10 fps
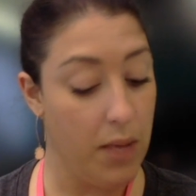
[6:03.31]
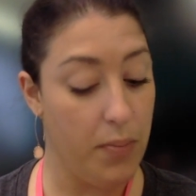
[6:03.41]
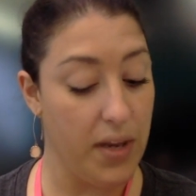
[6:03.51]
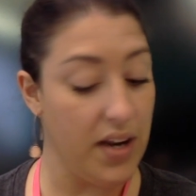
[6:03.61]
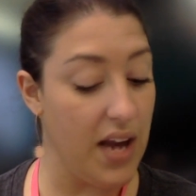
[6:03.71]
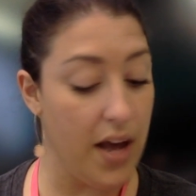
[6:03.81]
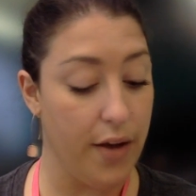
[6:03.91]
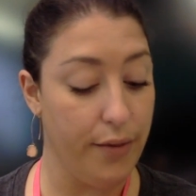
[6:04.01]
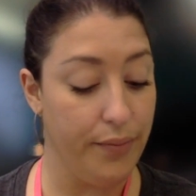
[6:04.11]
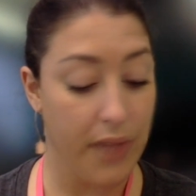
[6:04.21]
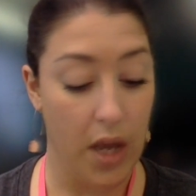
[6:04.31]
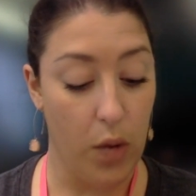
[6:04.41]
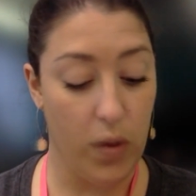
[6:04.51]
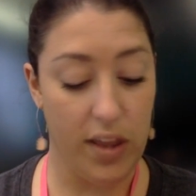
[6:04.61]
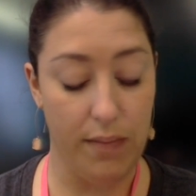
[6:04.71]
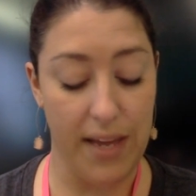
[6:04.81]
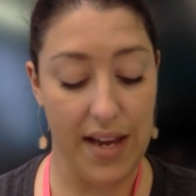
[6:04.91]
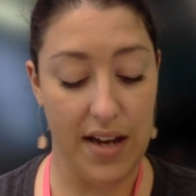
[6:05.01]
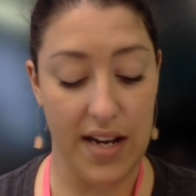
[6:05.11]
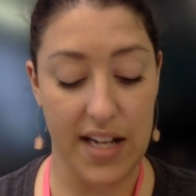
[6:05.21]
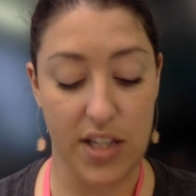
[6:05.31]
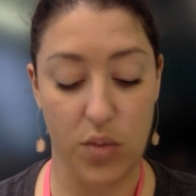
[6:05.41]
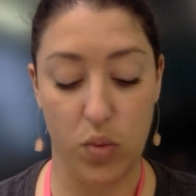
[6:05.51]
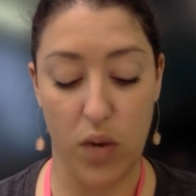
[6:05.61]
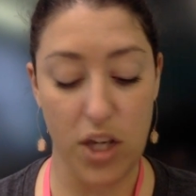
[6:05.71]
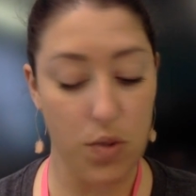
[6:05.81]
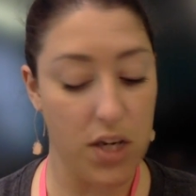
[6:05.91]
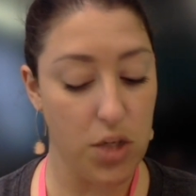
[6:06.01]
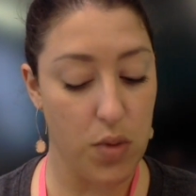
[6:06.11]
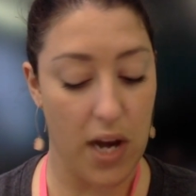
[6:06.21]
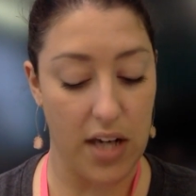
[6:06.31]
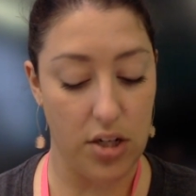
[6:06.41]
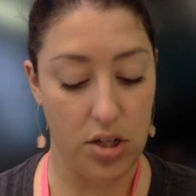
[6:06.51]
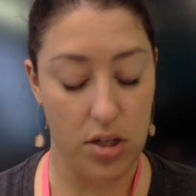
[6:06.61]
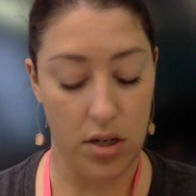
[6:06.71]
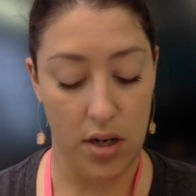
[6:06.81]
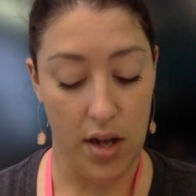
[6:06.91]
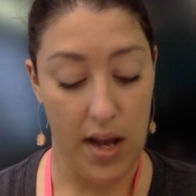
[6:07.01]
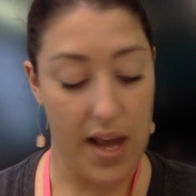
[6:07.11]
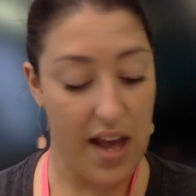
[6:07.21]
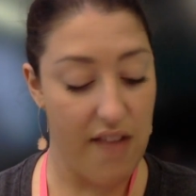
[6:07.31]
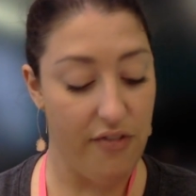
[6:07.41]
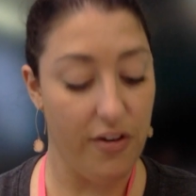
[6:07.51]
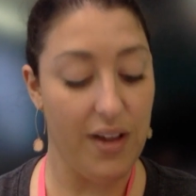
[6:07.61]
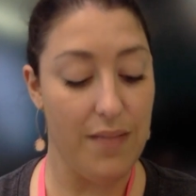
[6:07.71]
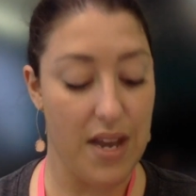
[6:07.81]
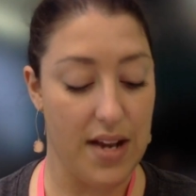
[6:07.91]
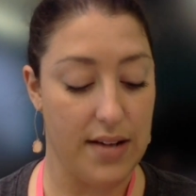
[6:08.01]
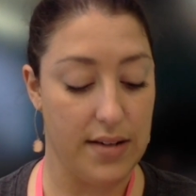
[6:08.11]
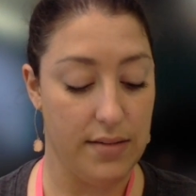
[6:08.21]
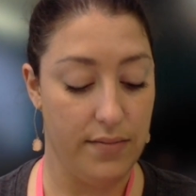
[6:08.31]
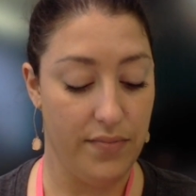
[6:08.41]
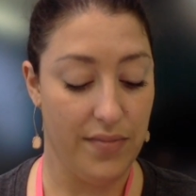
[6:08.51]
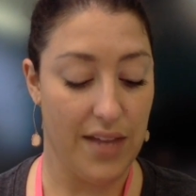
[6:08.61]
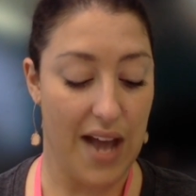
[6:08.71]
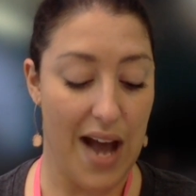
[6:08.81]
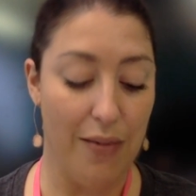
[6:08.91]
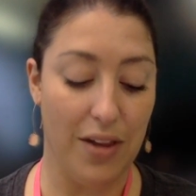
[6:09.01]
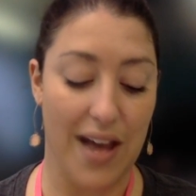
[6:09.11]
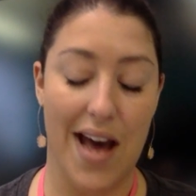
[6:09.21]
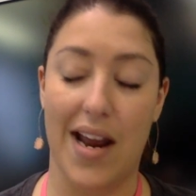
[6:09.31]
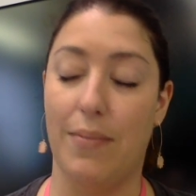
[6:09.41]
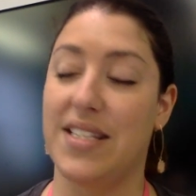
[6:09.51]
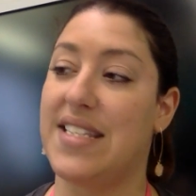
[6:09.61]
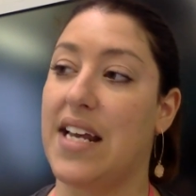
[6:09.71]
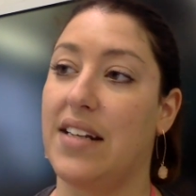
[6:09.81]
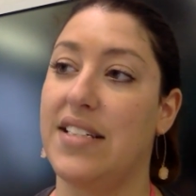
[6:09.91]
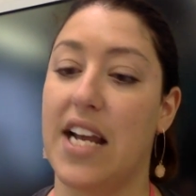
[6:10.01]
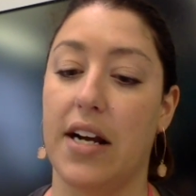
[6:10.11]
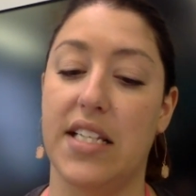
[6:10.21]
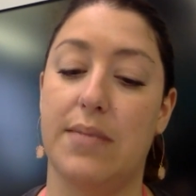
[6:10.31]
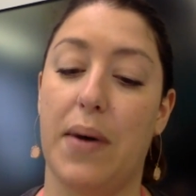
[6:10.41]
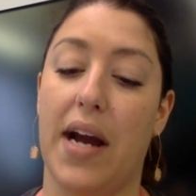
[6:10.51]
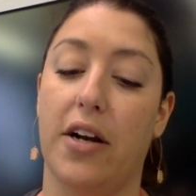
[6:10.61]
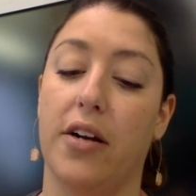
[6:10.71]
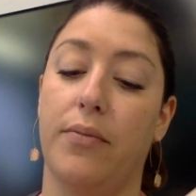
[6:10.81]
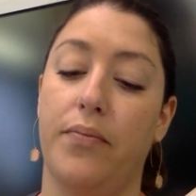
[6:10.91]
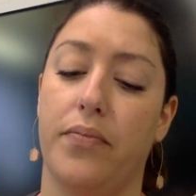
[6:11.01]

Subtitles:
But no, with men, it's rush, rush, rush. Every minute. I'm glad I'm a sedentary spider.